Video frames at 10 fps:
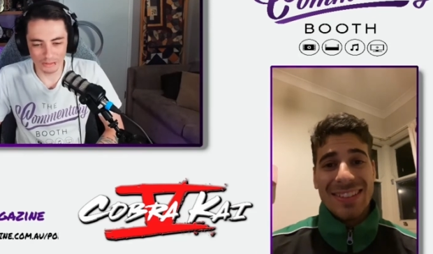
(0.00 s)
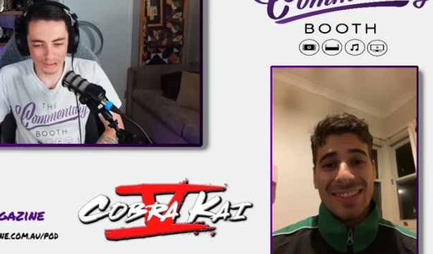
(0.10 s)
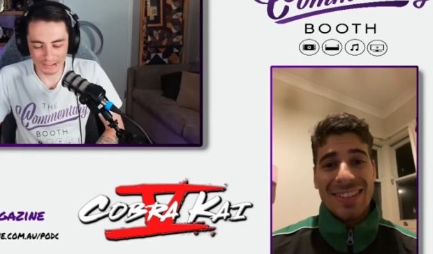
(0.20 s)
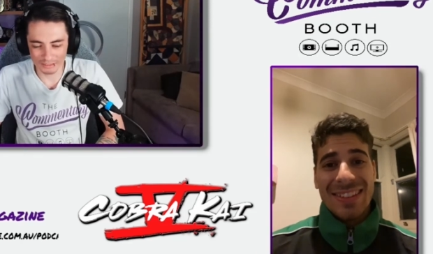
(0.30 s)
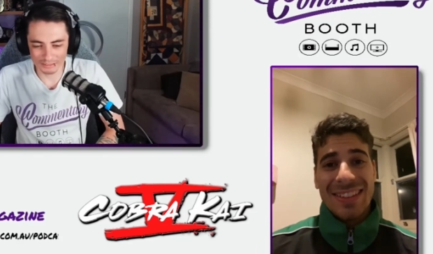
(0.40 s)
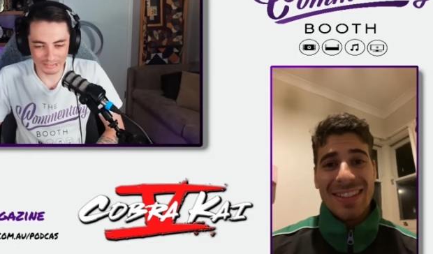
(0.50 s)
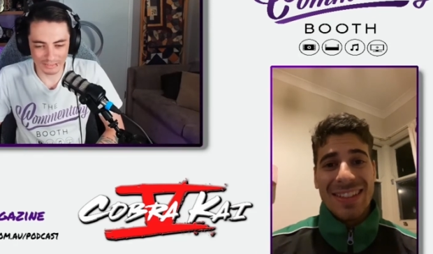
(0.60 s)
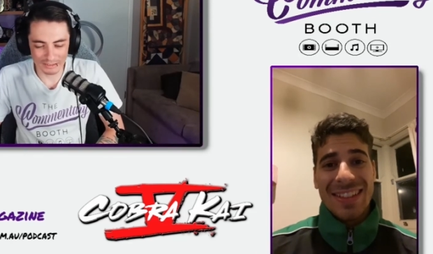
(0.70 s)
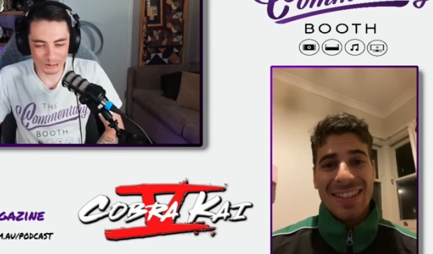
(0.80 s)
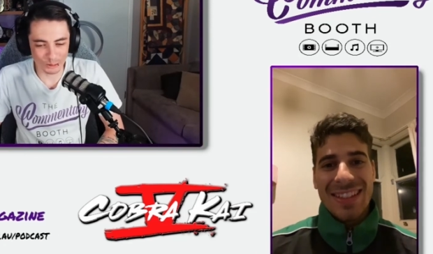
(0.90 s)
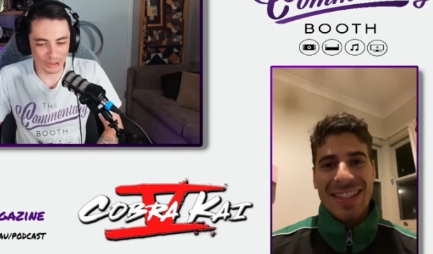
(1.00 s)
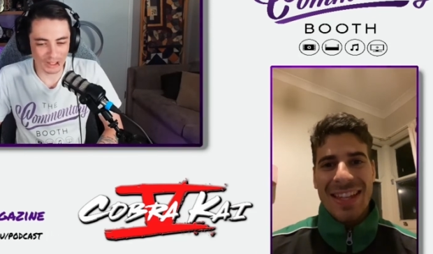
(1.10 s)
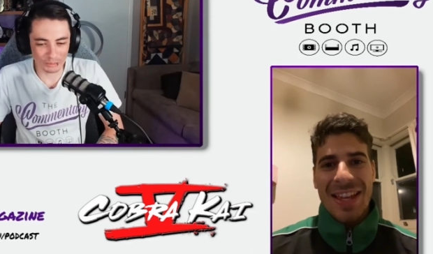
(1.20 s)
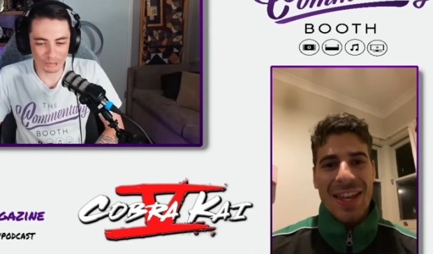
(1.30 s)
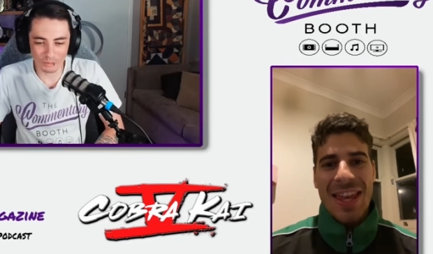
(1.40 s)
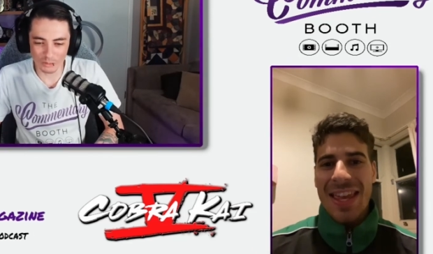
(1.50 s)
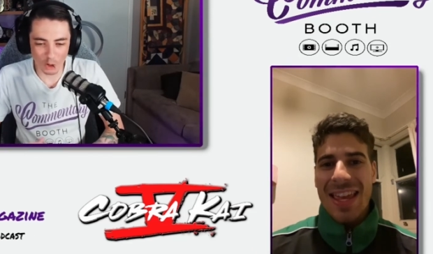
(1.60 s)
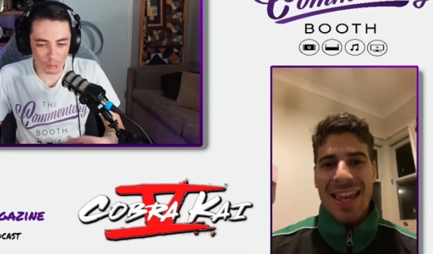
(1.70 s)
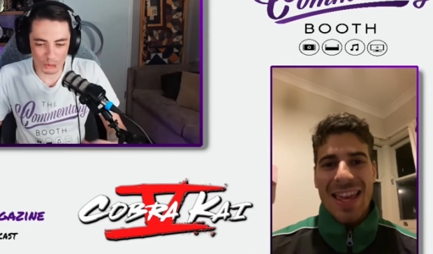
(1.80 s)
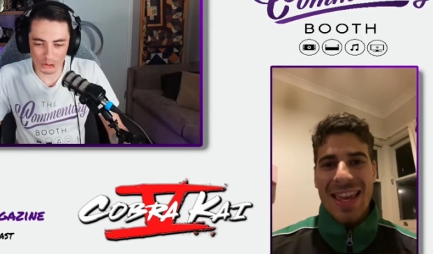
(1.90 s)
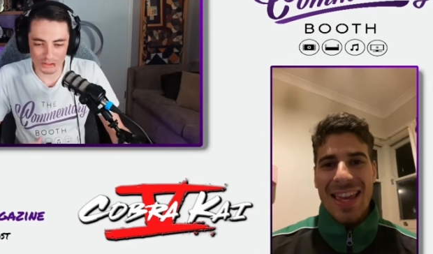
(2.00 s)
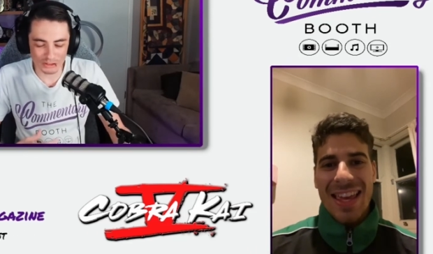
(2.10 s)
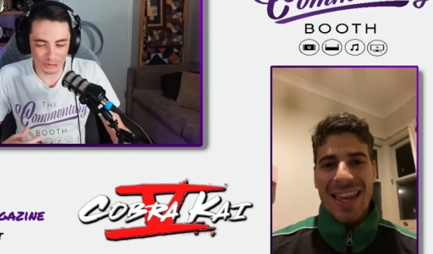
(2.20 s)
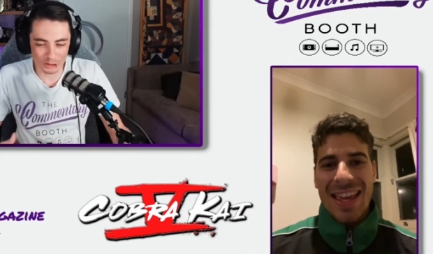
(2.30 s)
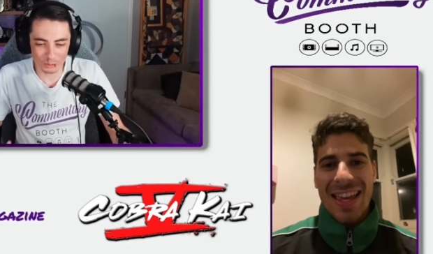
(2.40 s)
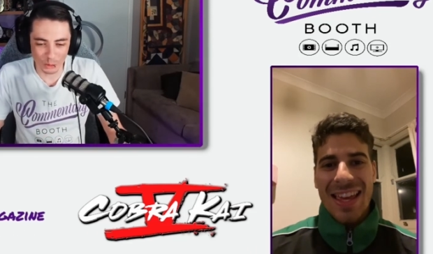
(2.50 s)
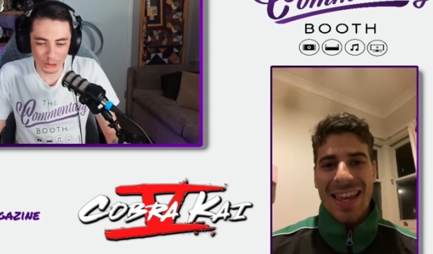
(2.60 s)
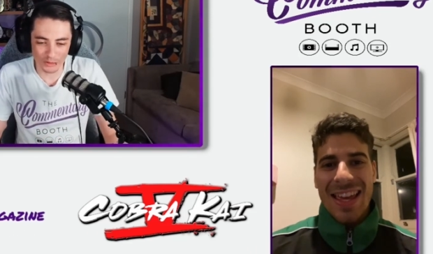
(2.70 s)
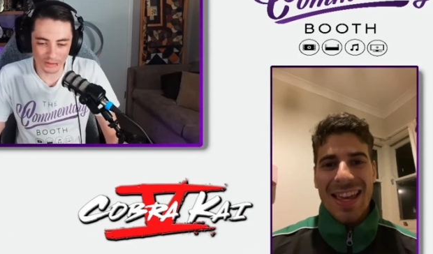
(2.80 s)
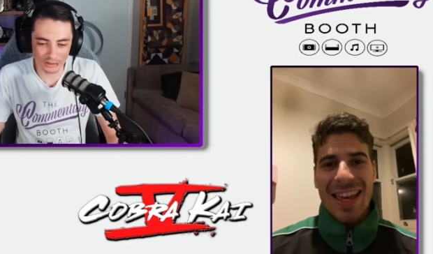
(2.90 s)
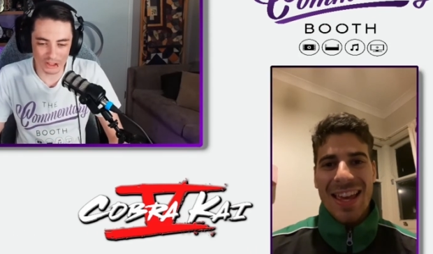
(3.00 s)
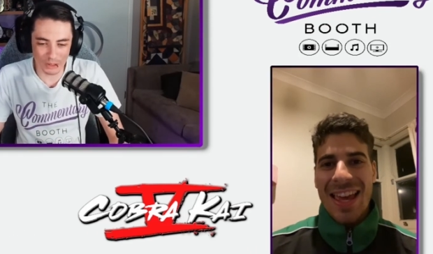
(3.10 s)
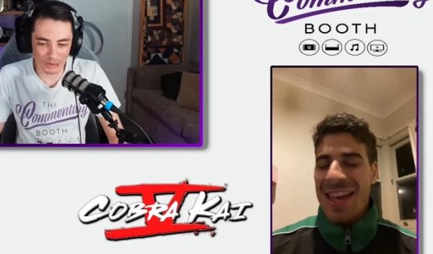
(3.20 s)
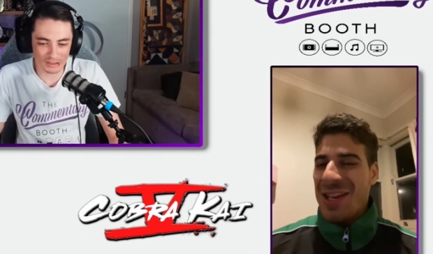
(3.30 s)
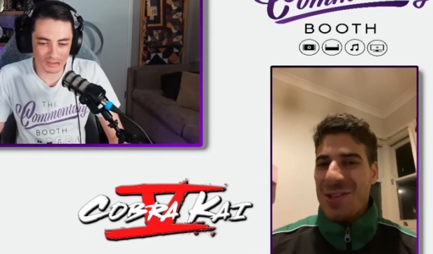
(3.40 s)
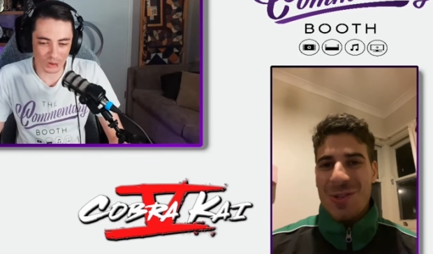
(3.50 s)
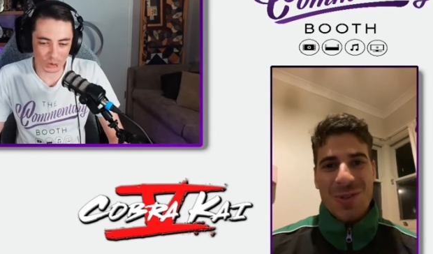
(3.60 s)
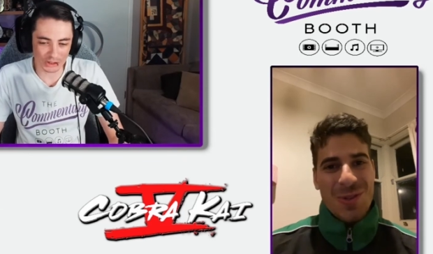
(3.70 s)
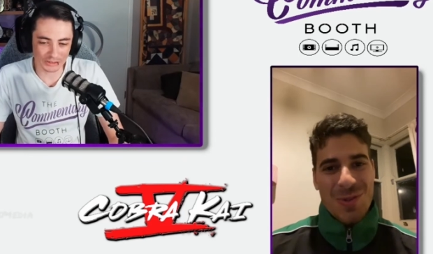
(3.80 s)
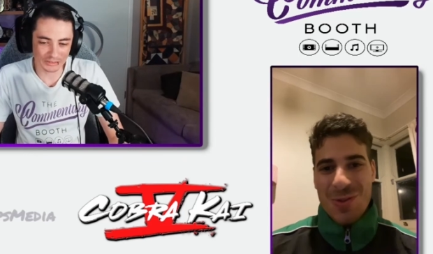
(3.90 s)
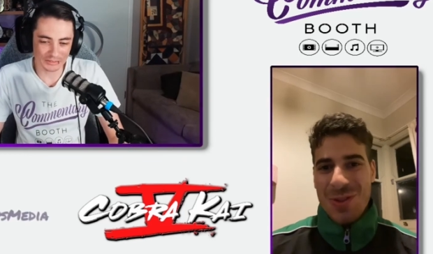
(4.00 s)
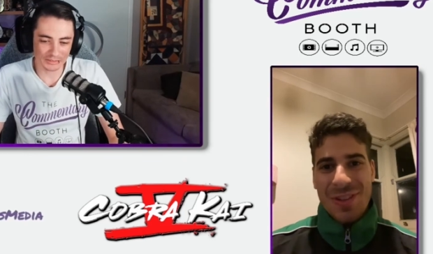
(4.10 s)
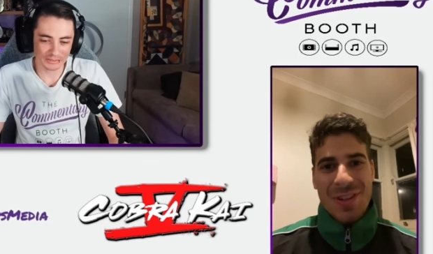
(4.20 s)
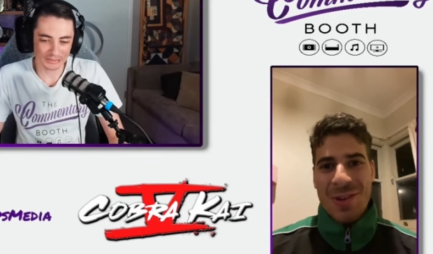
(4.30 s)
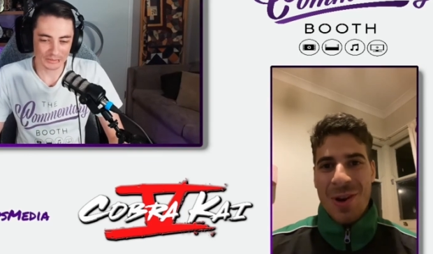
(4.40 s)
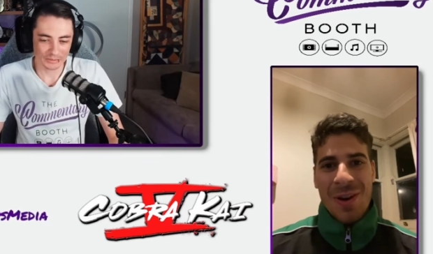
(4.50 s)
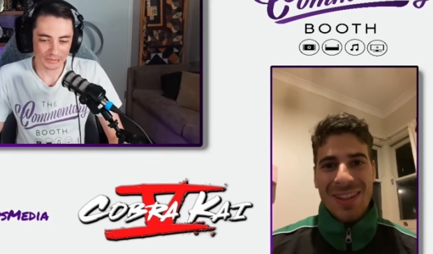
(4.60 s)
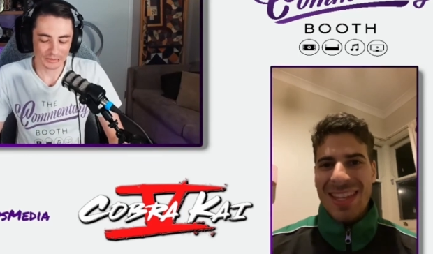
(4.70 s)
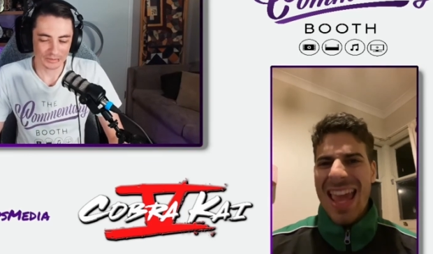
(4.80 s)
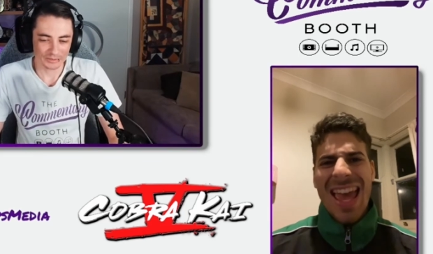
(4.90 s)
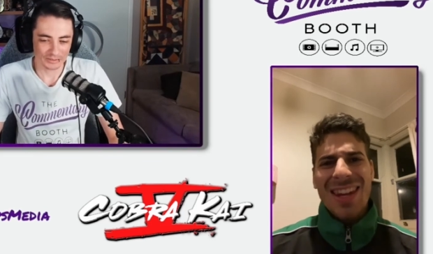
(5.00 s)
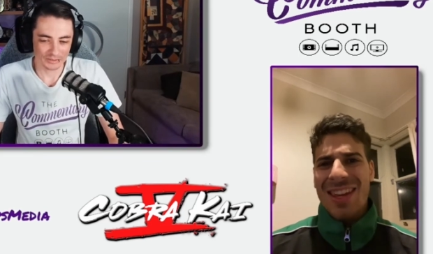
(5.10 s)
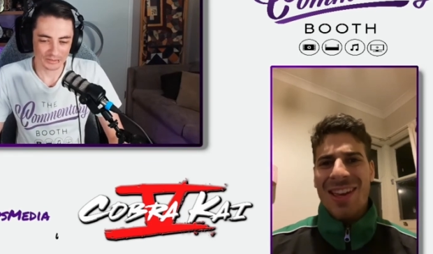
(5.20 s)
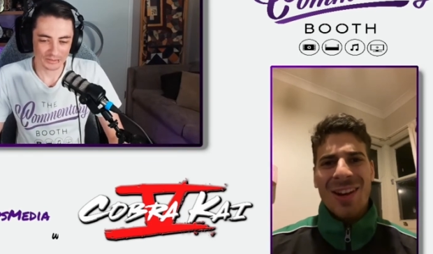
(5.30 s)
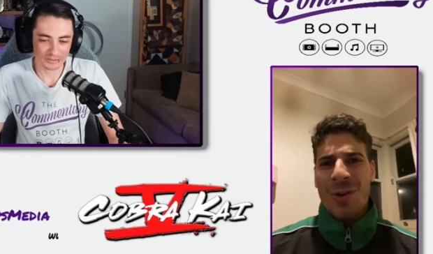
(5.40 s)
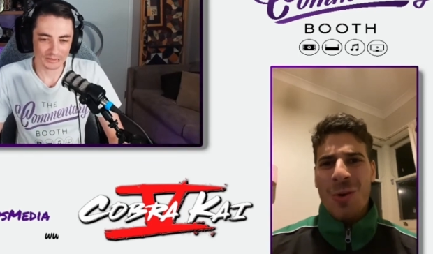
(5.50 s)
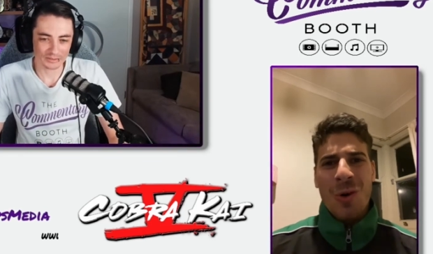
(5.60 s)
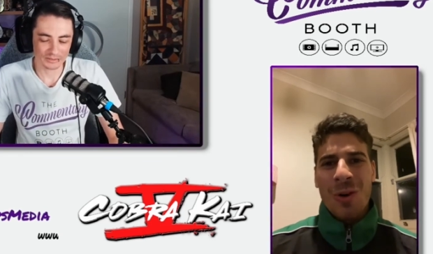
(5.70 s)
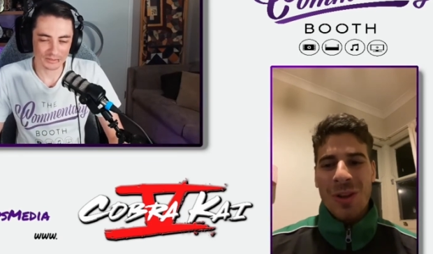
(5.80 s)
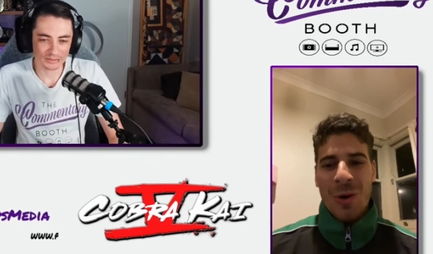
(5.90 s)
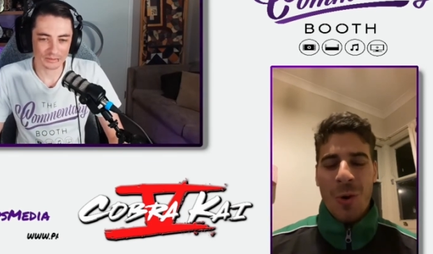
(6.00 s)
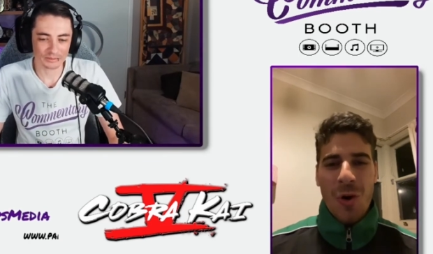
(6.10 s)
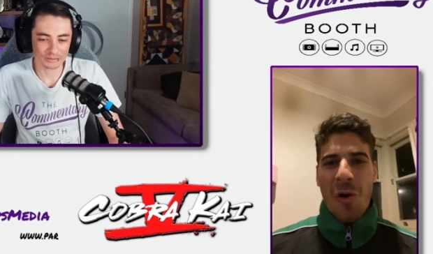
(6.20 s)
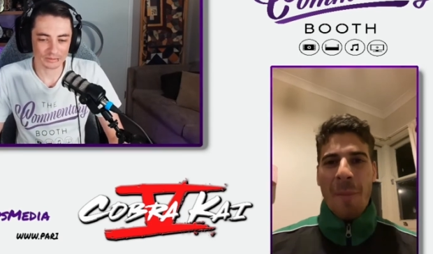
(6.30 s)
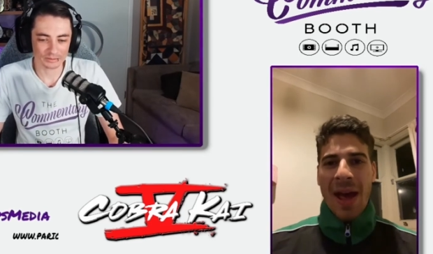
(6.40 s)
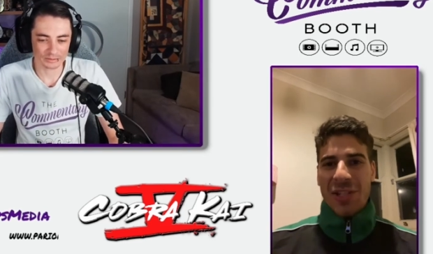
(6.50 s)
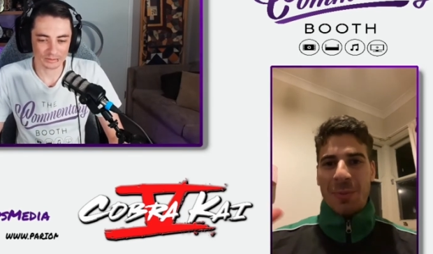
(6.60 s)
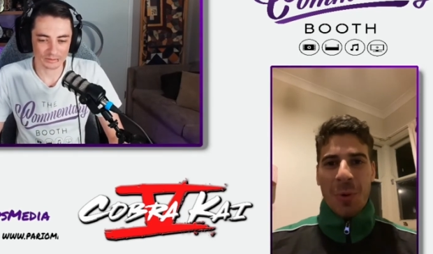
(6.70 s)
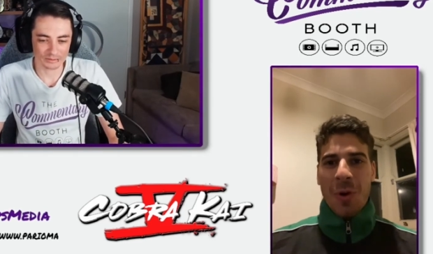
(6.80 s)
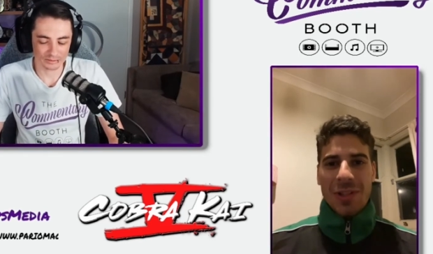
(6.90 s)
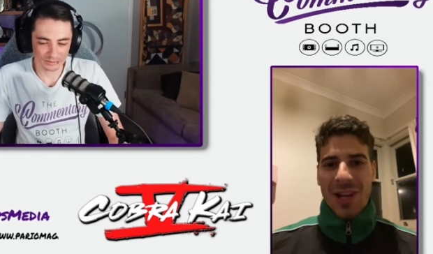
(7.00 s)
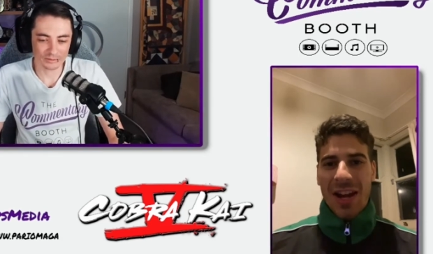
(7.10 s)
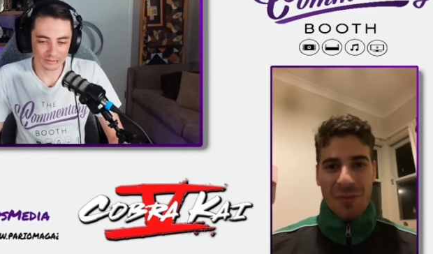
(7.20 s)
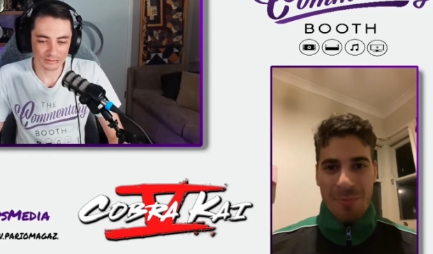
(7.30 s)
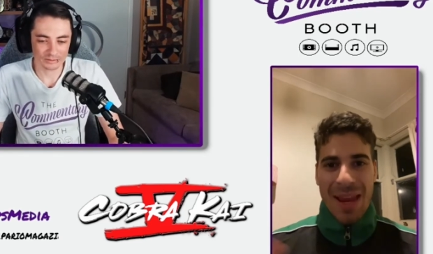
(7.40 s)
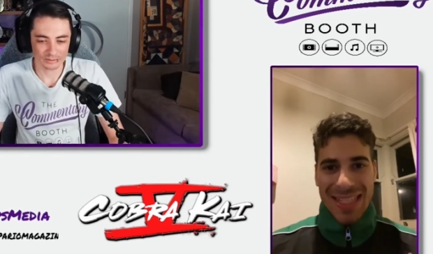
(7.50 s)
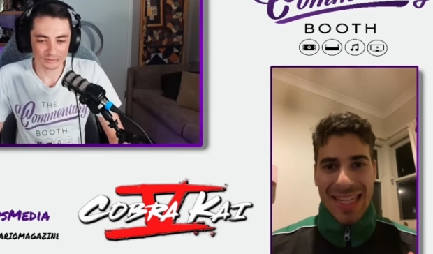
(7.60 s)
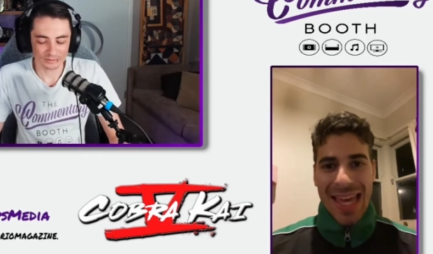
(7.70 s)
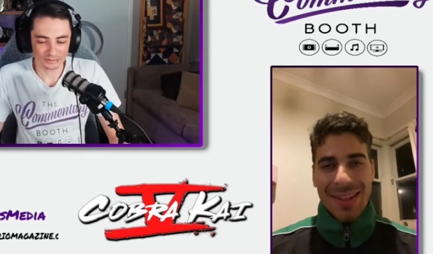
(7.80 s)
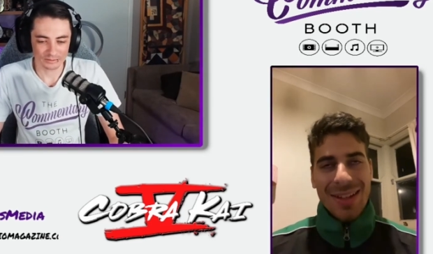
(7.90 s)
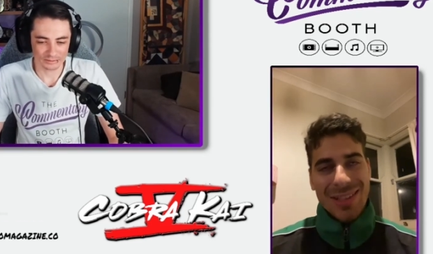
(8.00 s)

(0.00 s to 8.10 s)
Speaker 1: Like, there's so many it, options to explore in the Japanese culture.
Speaker 2: You know, yeah, it, all, you know, all combat sports kind of meet together.